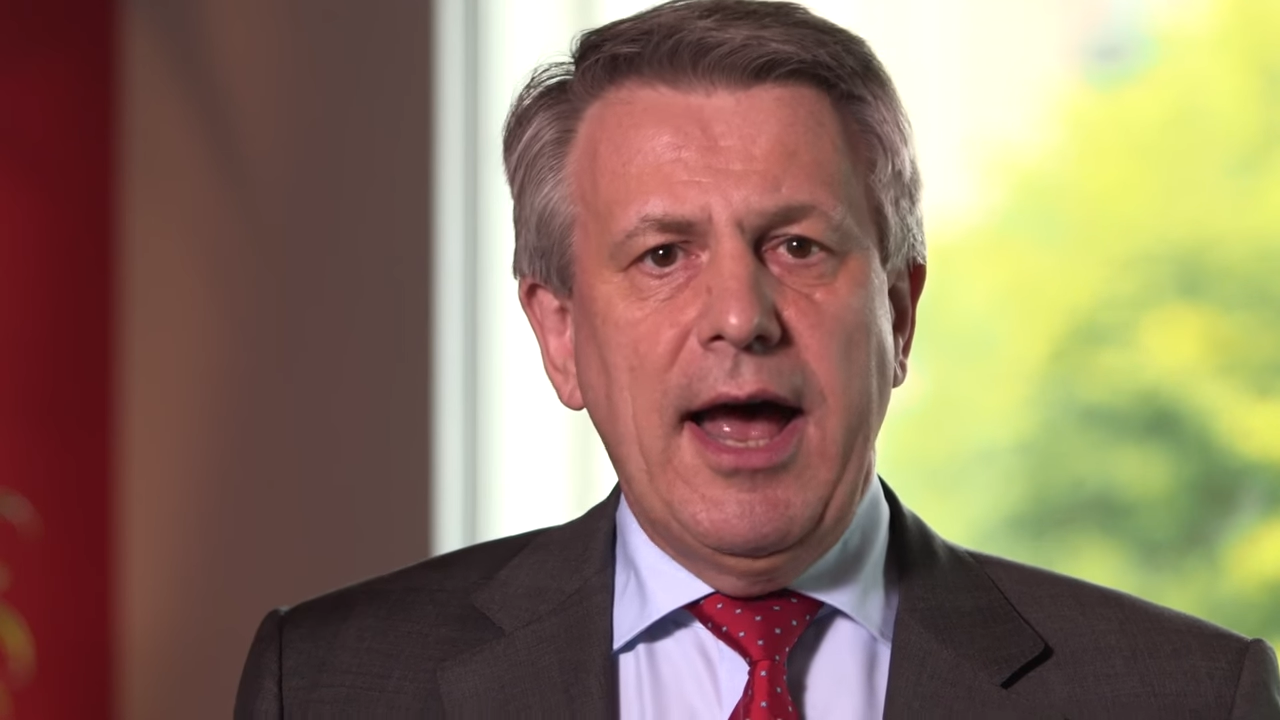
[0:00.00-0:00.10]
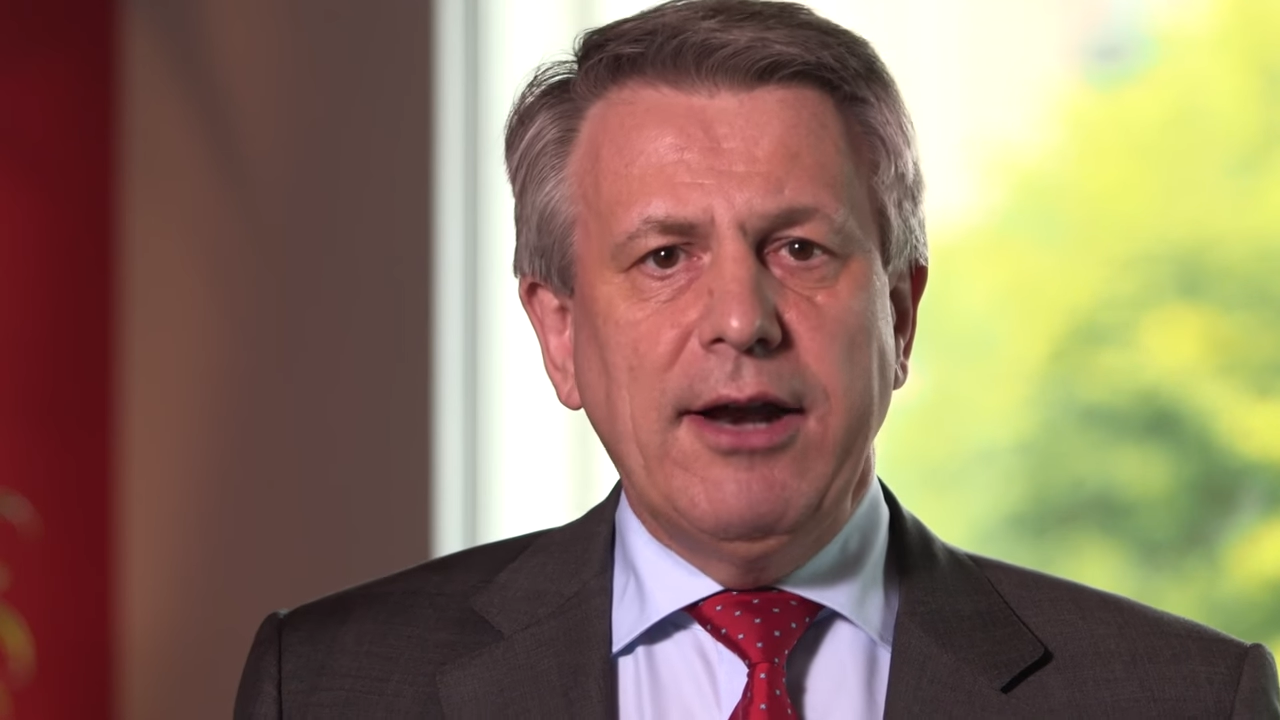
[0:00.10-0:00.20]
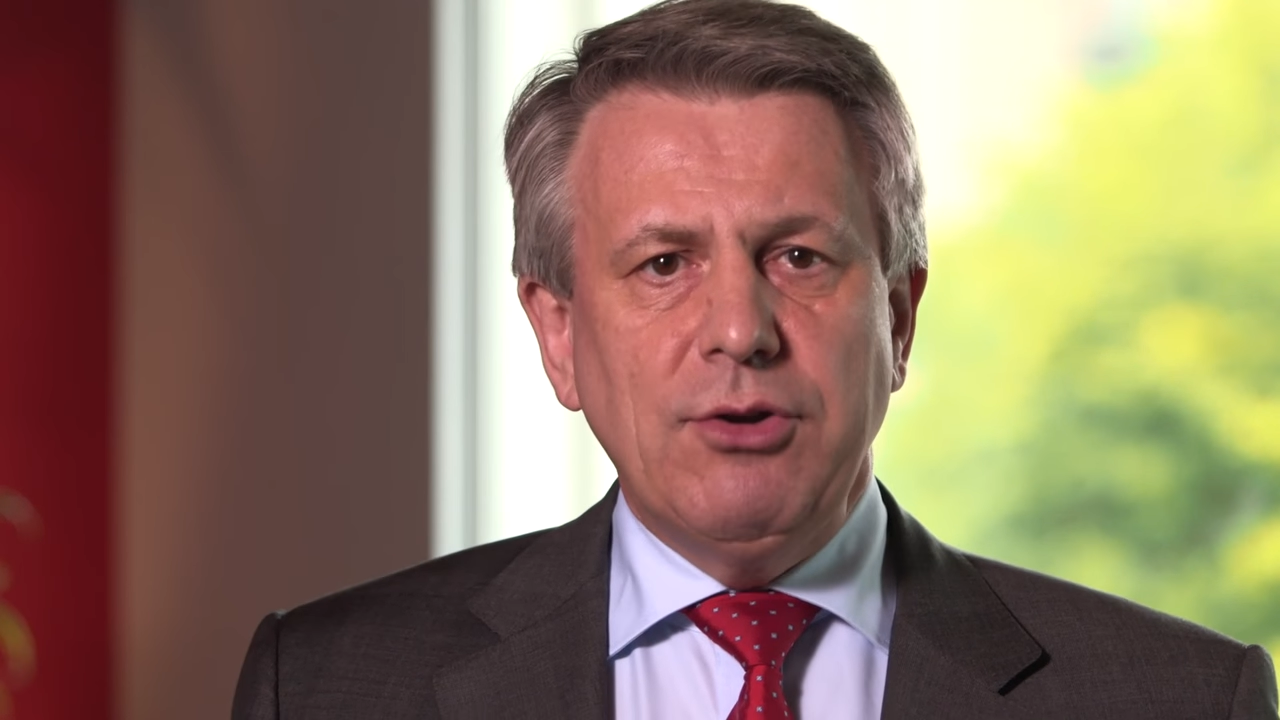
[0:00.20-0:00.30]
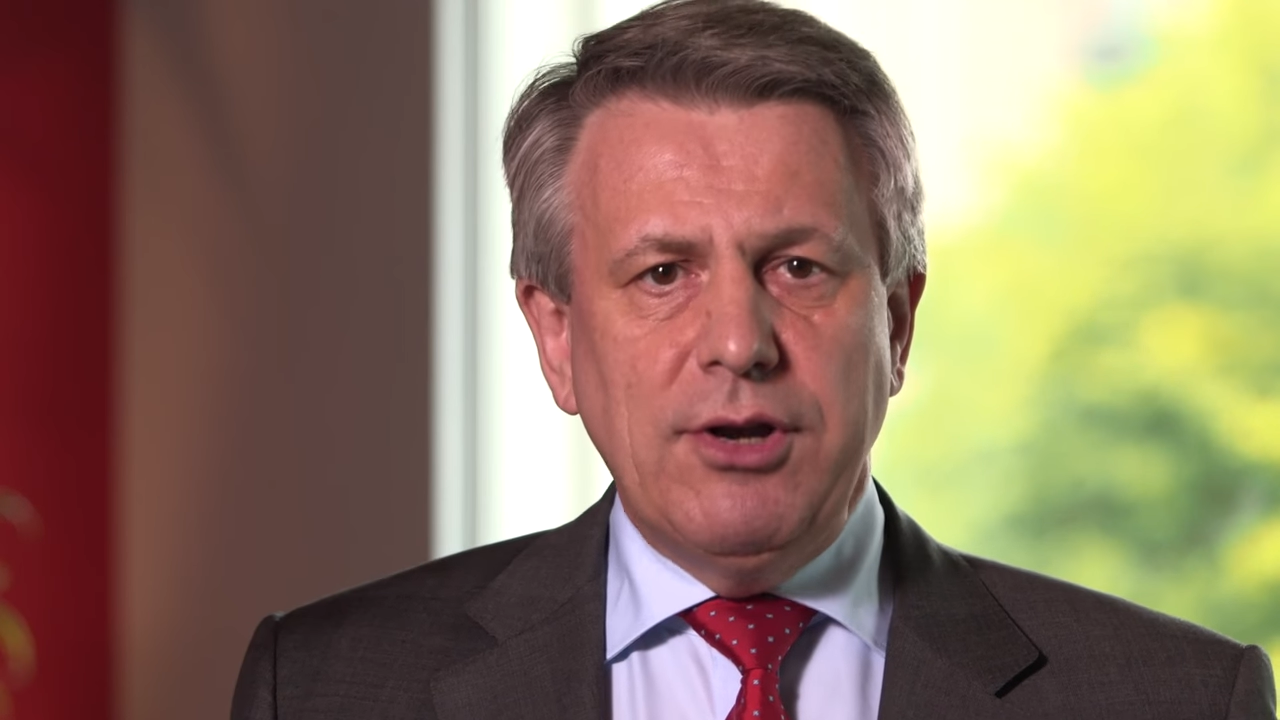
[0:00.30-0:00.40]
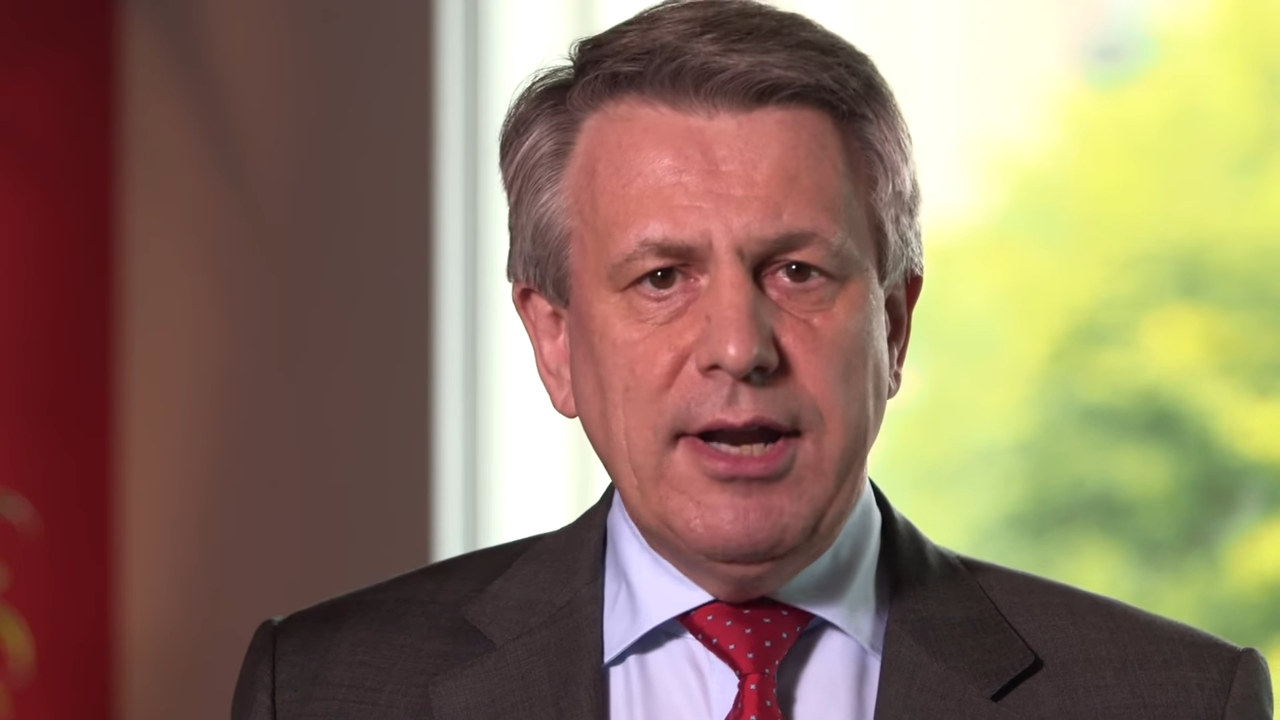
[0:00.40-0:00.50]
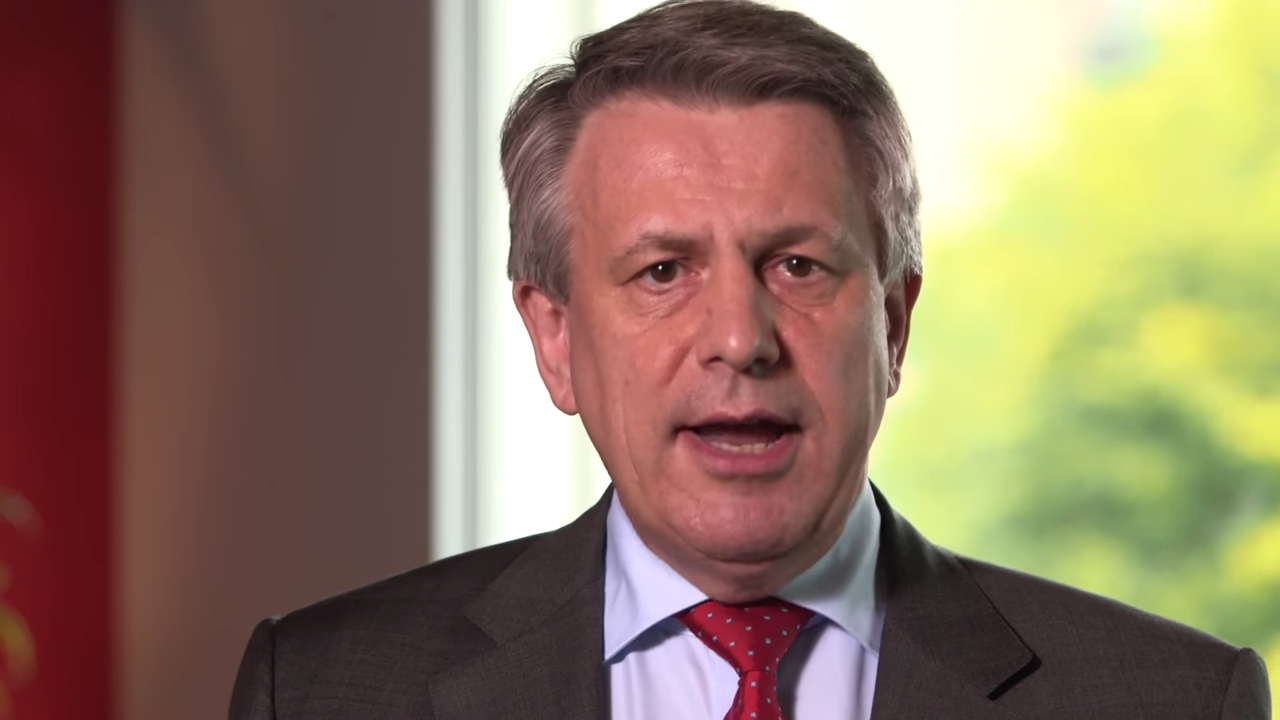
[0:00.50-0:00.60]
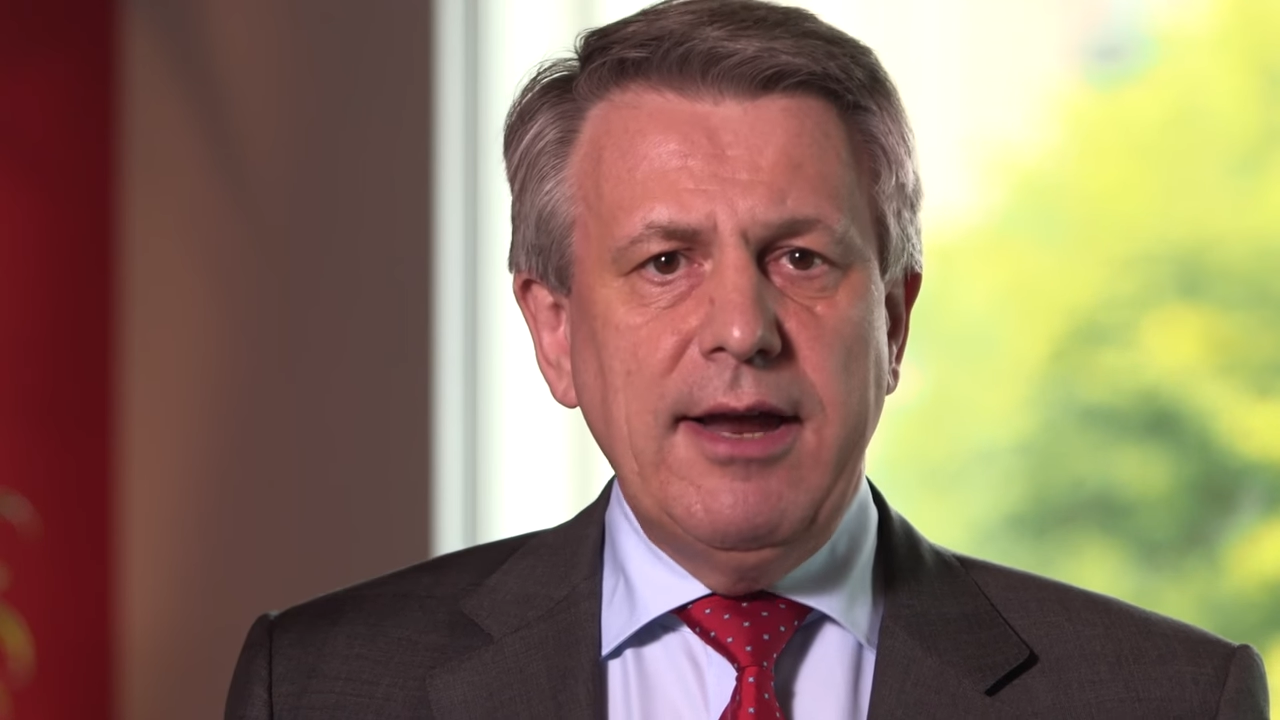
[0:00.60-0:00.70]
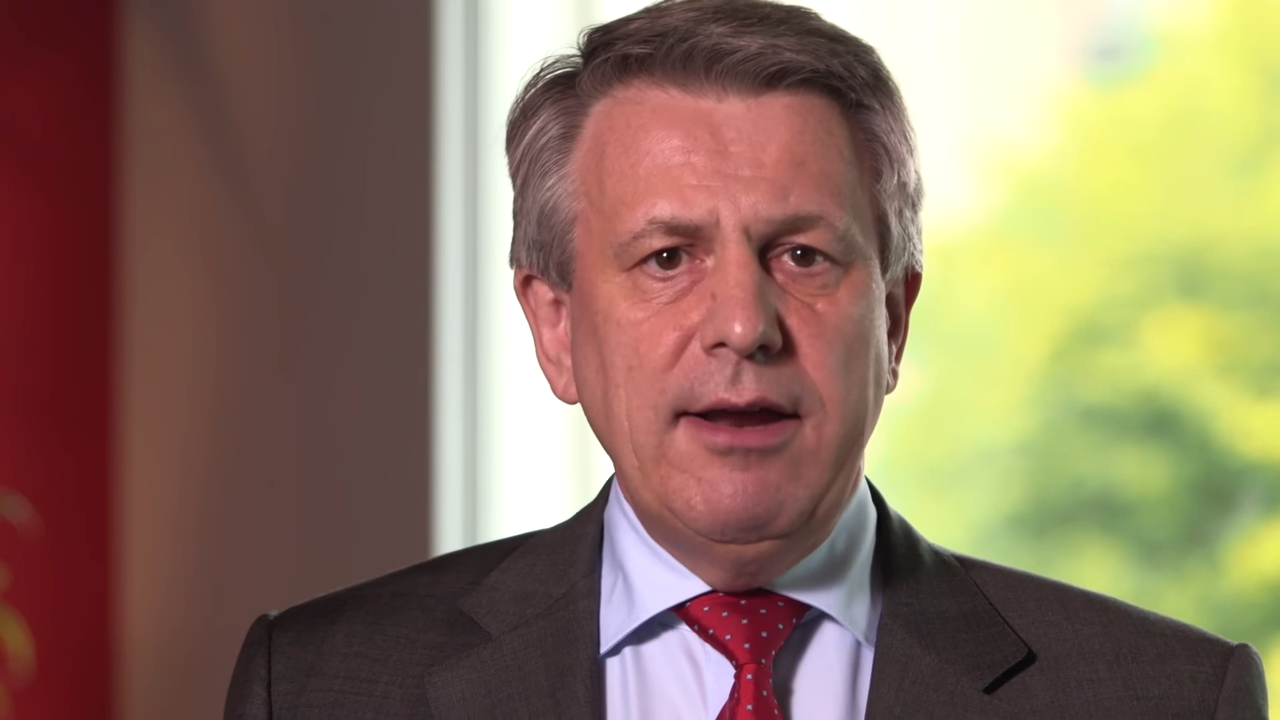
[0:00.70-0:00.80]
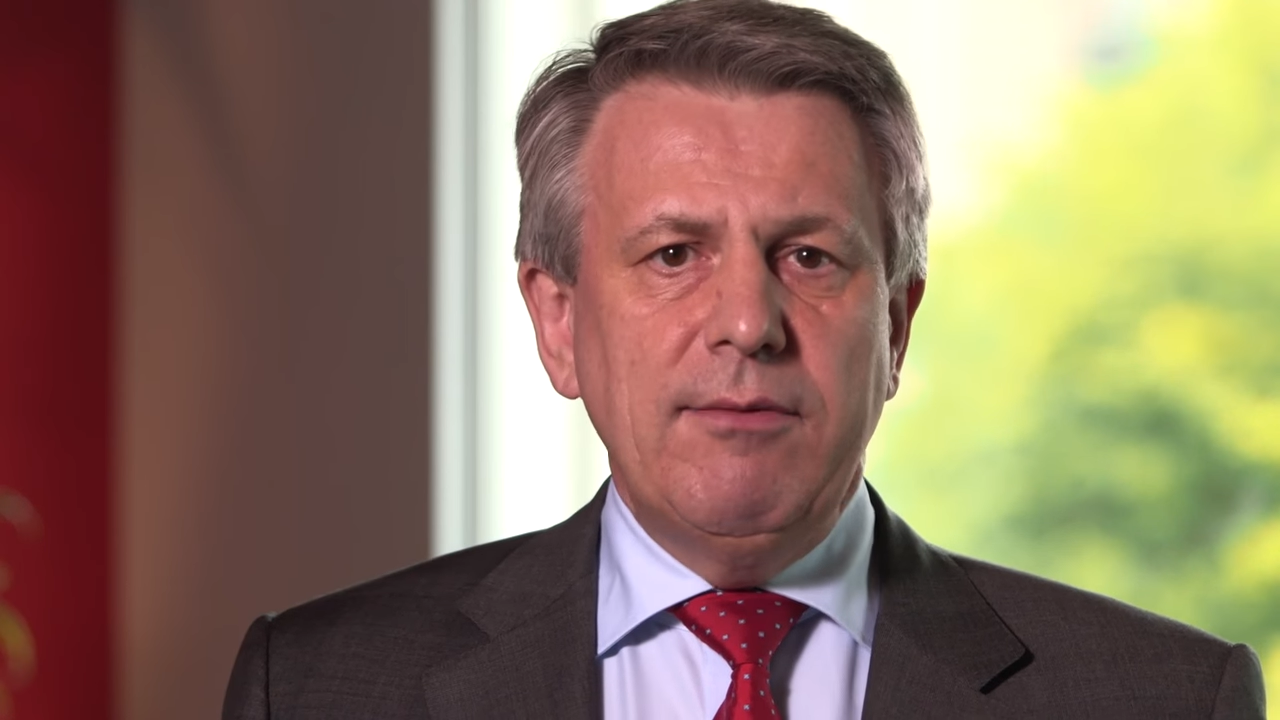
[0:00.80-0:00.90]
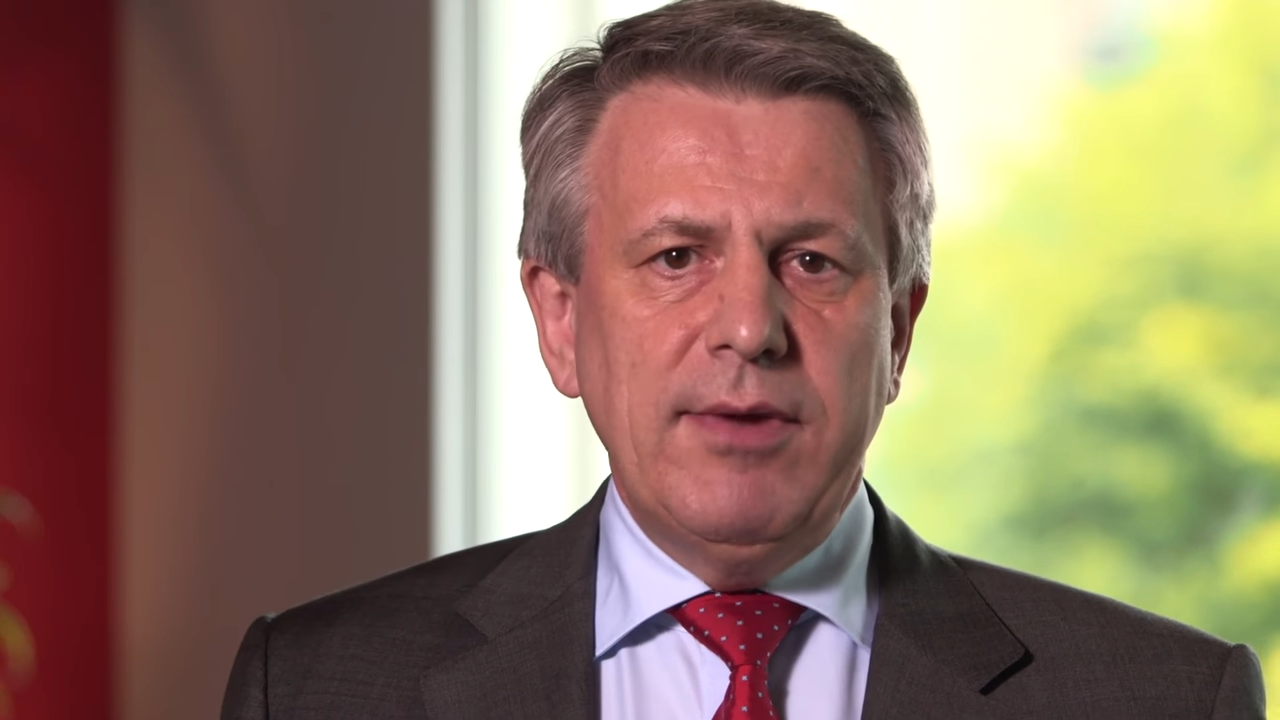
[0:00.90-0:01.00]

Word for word: and today